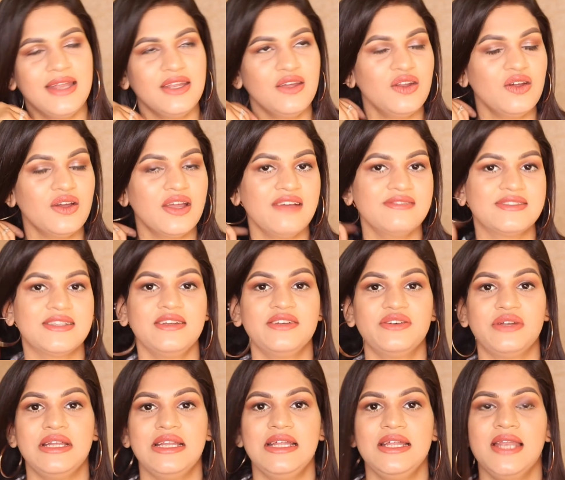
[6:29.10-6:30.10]
And, you know, gives
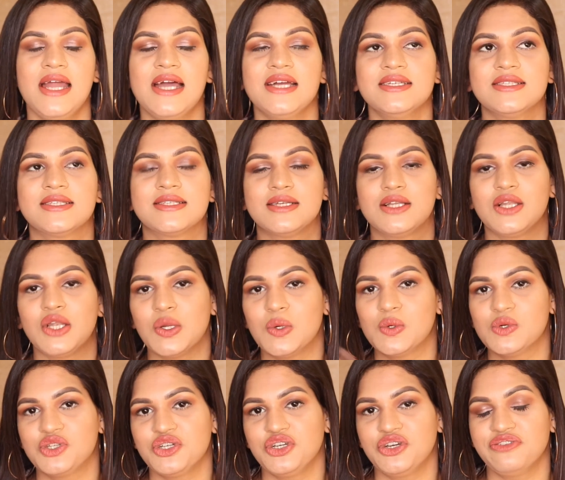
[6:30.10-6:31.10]
a really nice
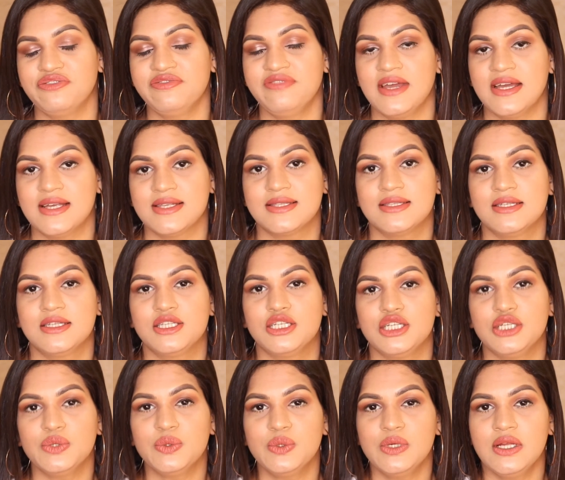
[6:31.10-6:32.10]
glow to your face, the
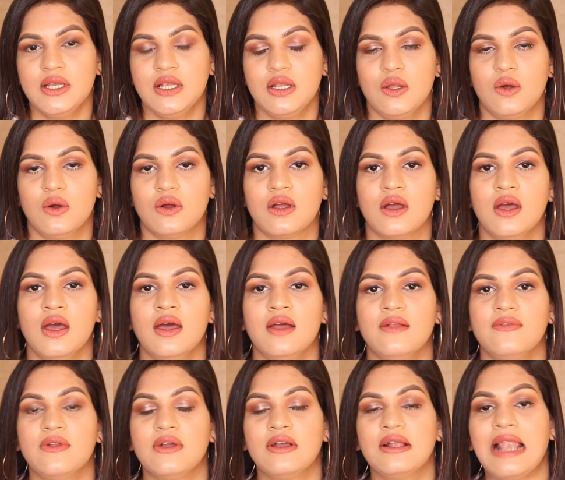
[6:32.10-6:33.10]
dewy look,
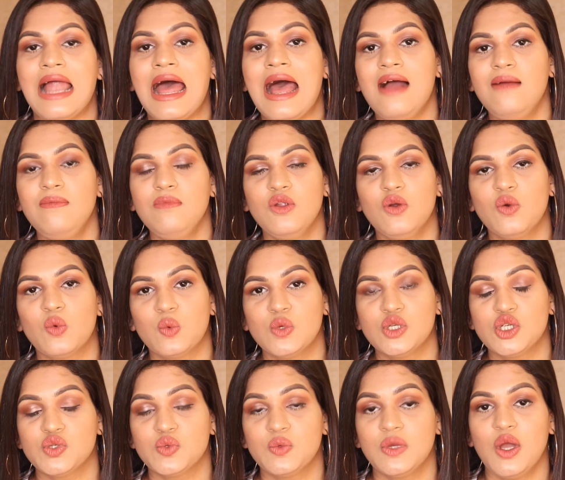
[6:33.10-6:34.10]
the glam look
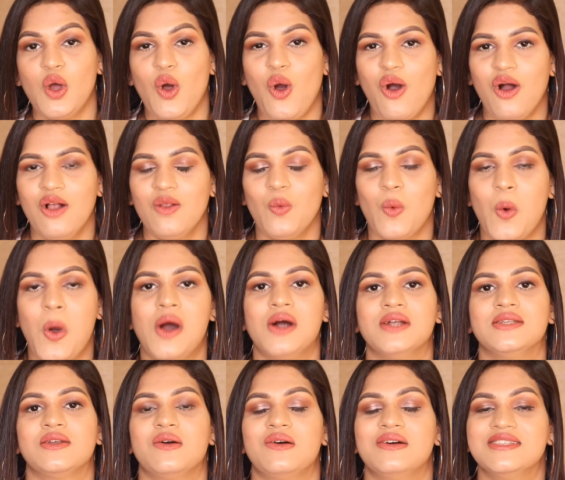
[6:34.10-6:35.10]
which we all
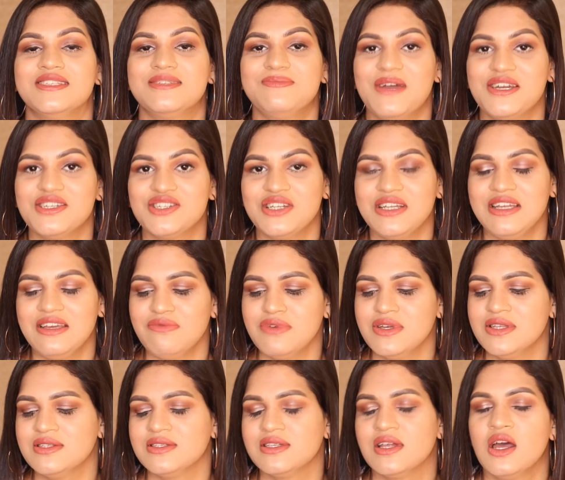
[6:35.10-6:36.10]
want on special
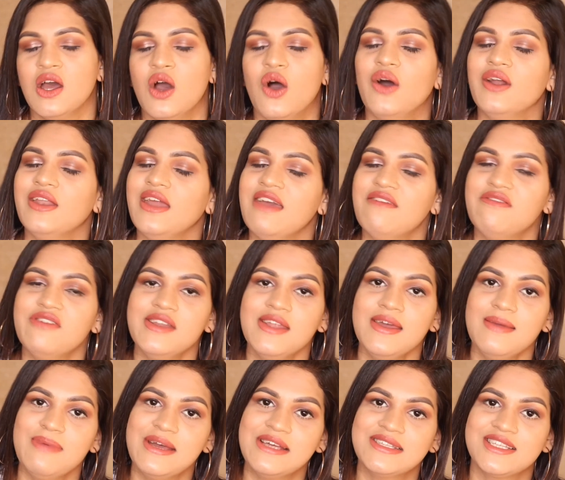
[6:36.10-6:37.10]
events. On
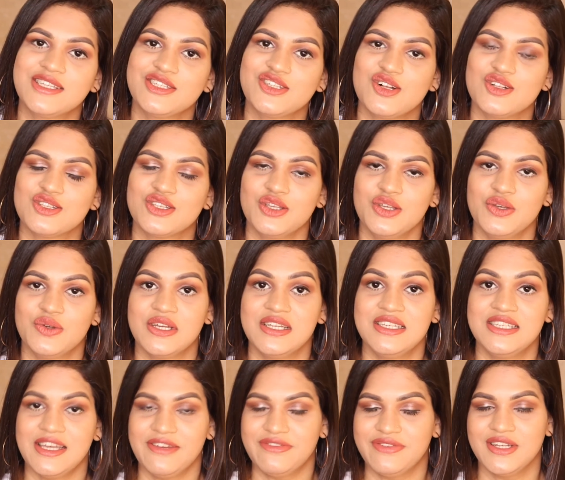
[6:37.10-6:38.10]
everyday basis also, you
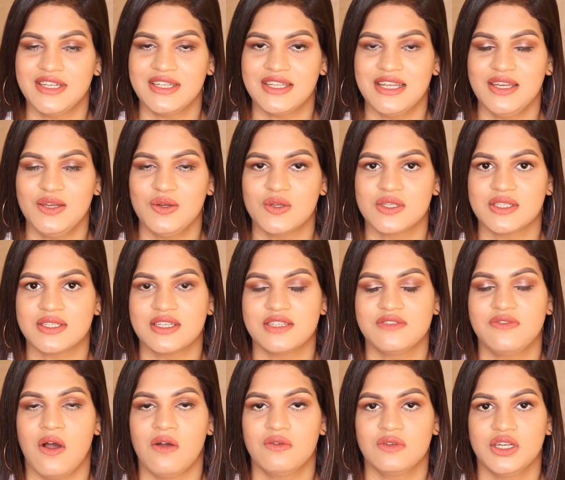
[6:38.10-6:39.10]
can definitely use
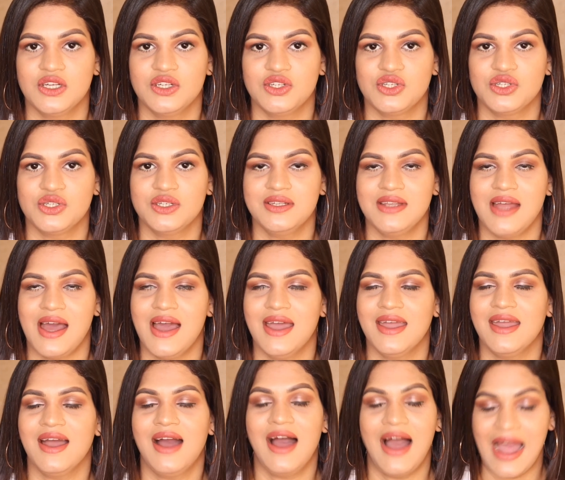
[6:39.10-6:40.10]
this foundation.
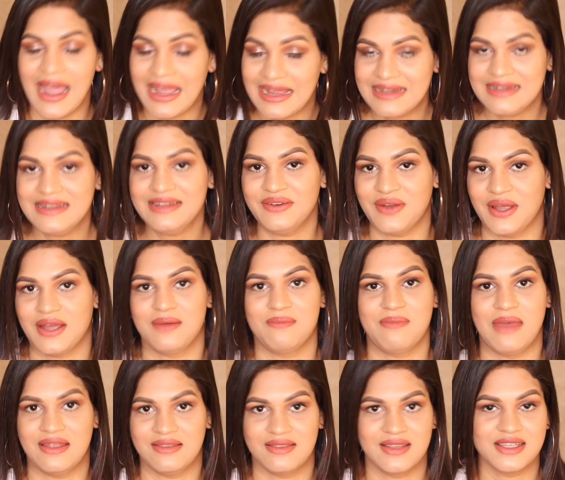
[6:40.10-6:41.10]
I highly
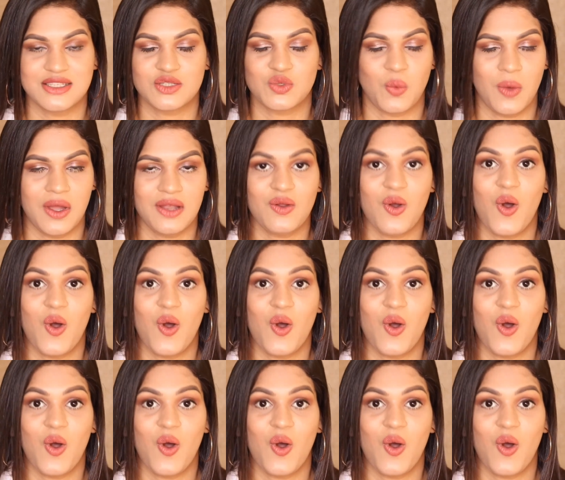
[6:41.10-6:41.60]
recommend this one